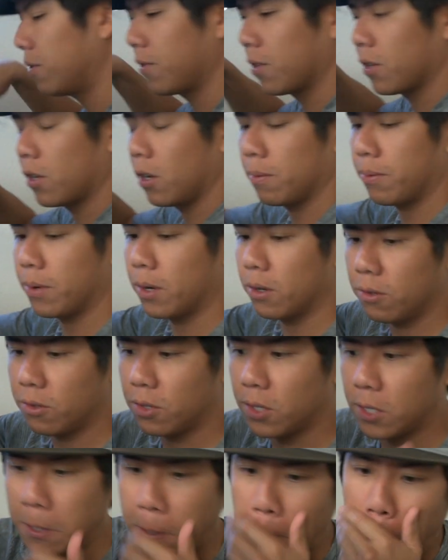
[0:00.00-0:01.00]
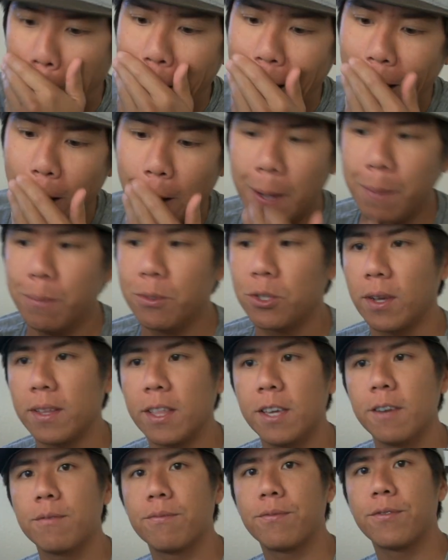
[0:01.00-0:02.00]
for the GoPros. So I
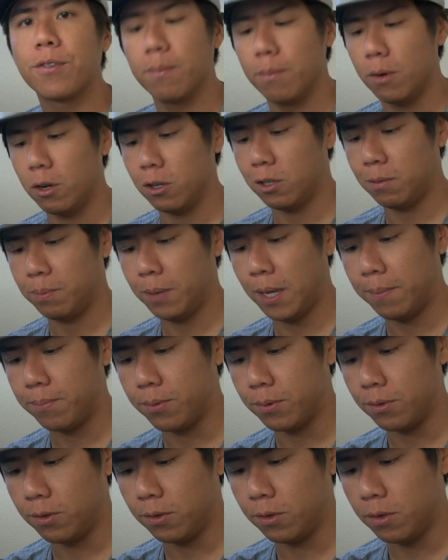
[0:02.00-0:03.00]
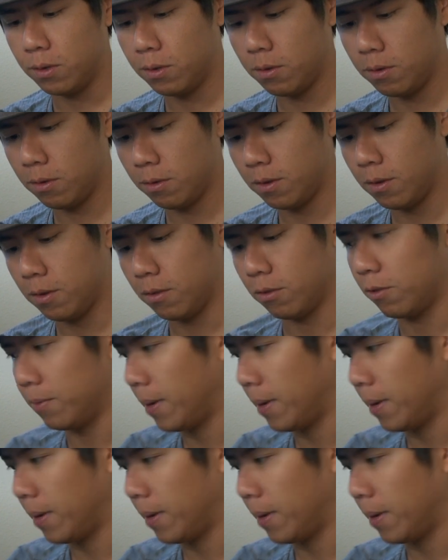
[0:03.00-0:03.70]
think for most people, there's a